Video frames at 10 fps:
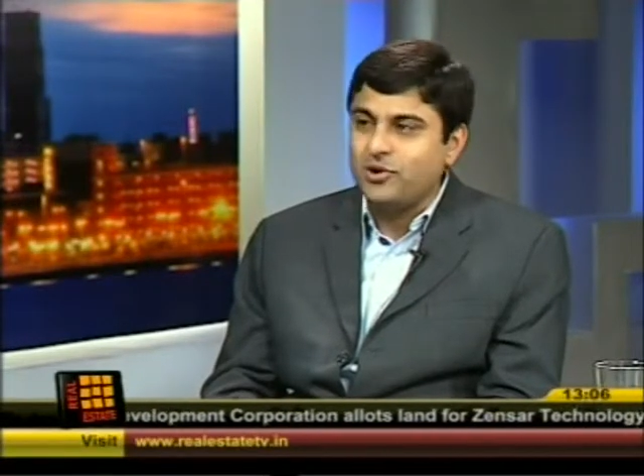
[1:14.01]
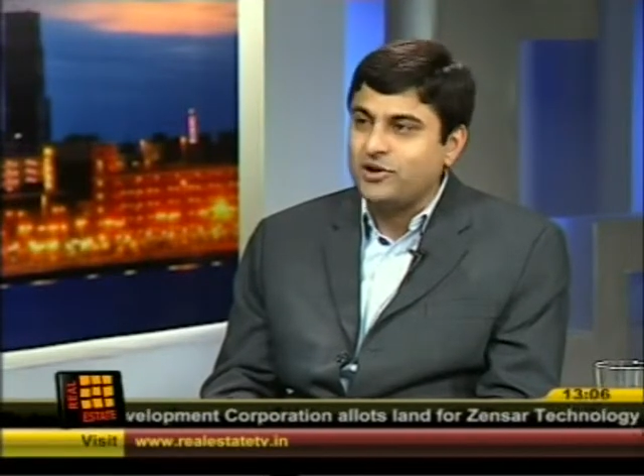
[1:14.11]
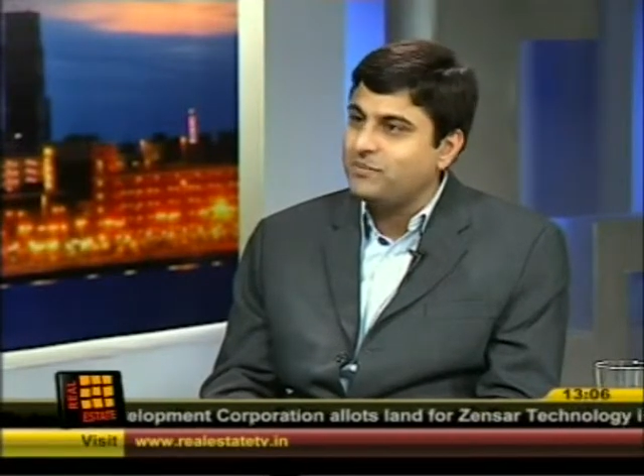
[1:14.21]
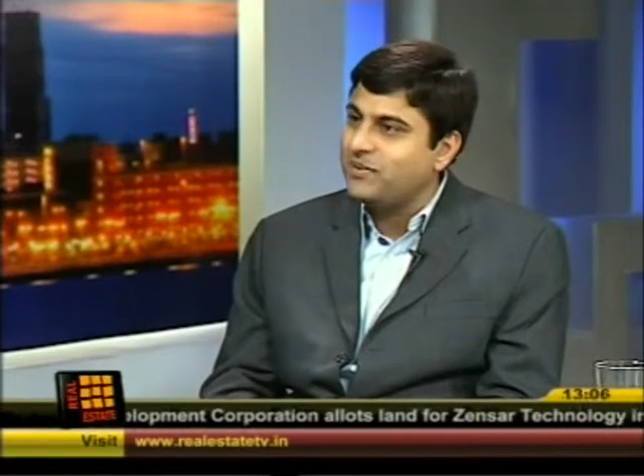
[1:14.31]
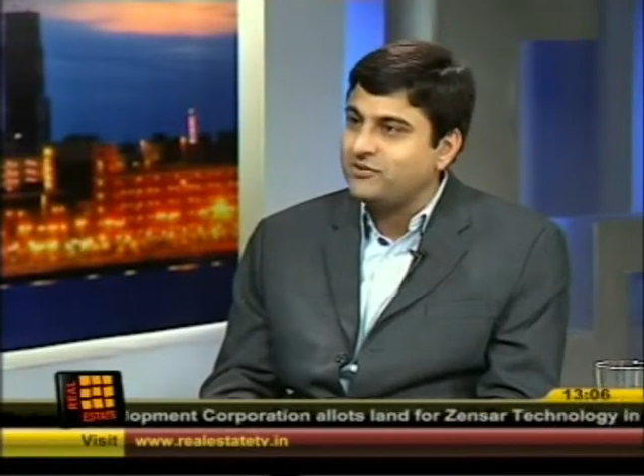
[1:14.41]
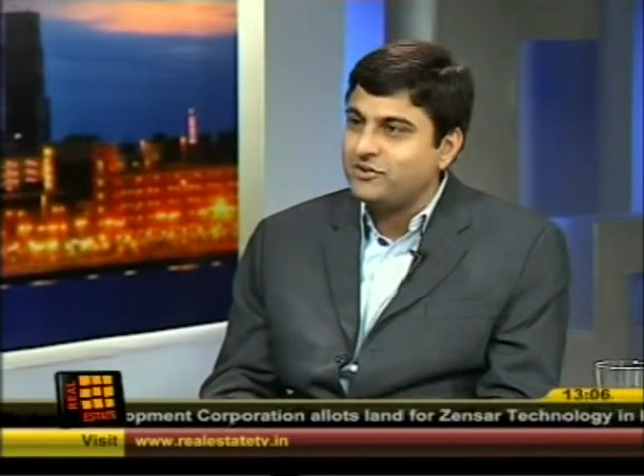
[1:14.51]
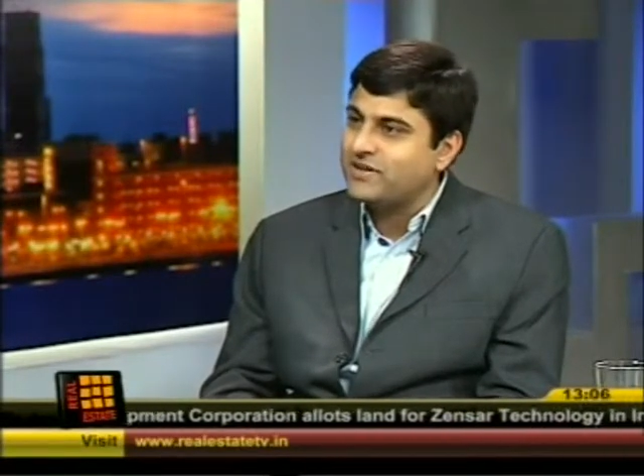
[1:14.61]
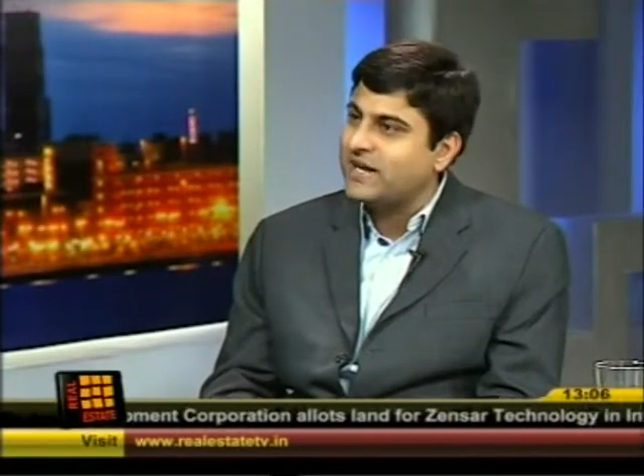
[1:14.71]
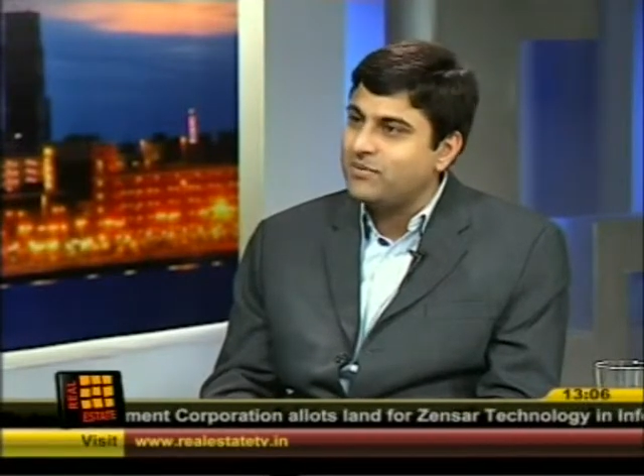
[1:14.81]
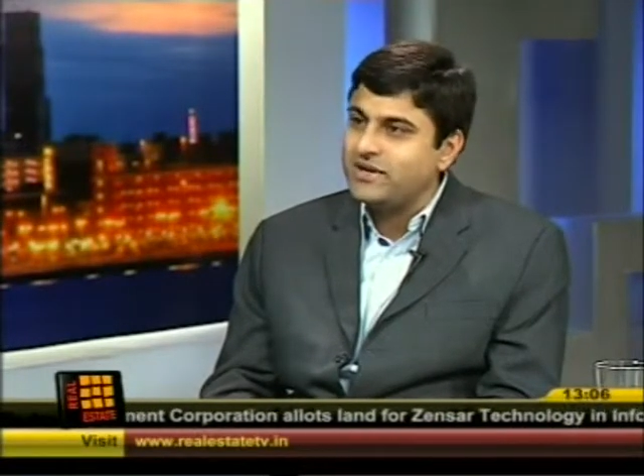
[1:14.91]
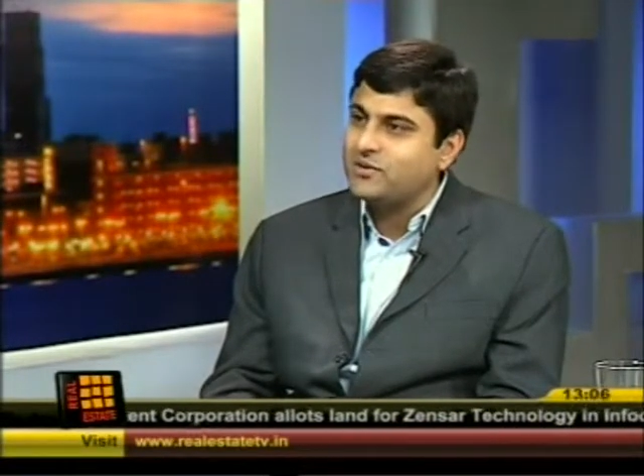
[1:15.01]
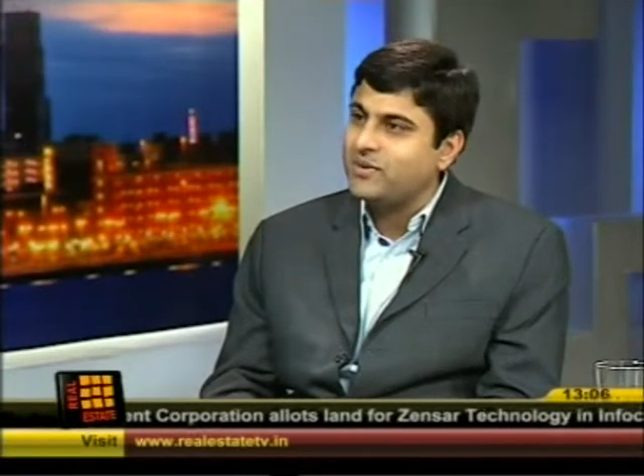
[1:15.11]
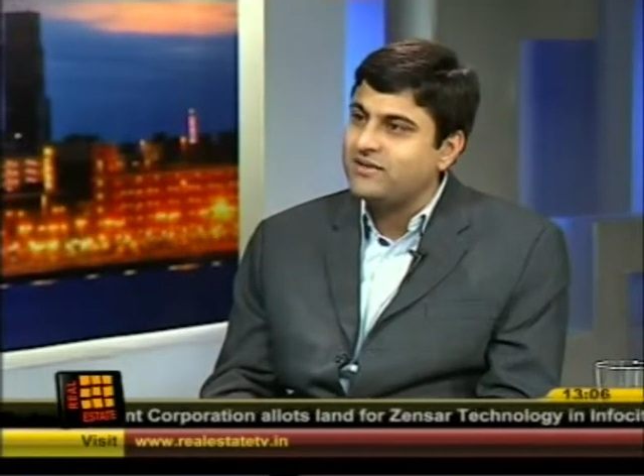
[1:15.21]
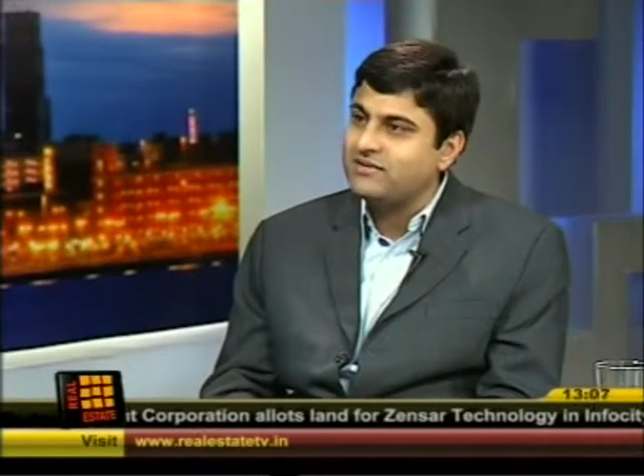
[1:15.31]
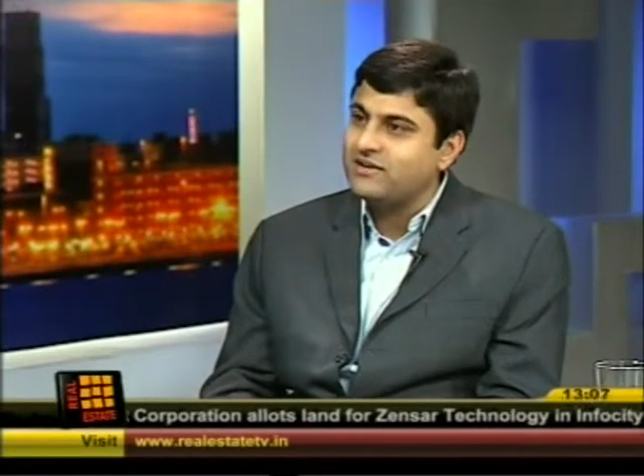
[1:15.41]
pocket PC or a tablet
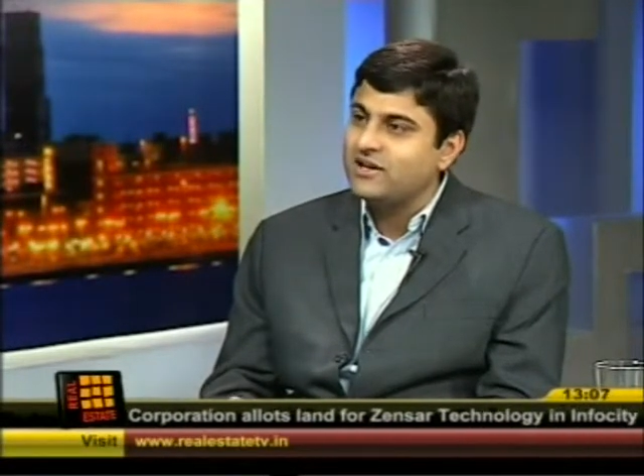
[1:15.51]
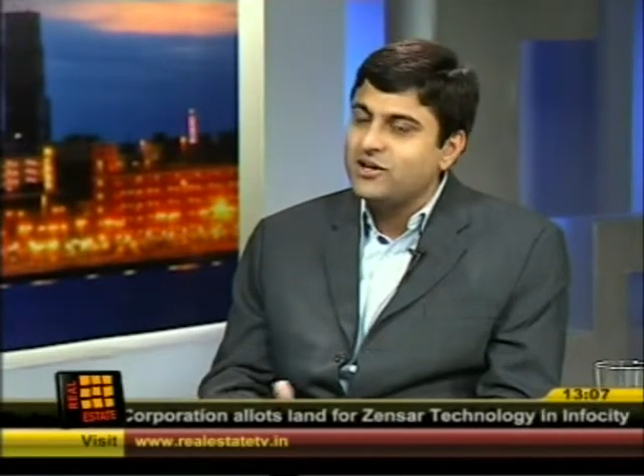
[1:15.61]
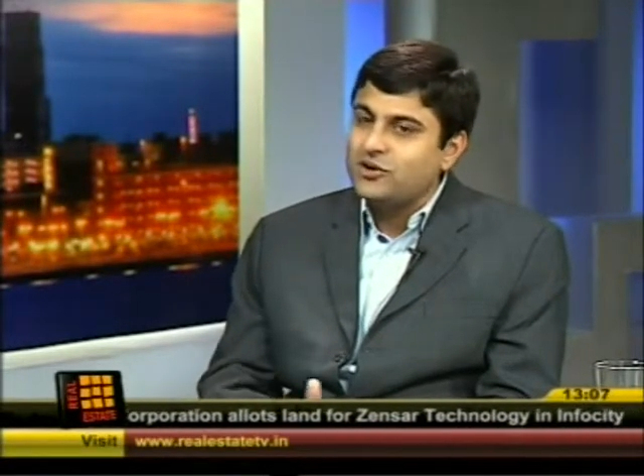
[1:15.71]
device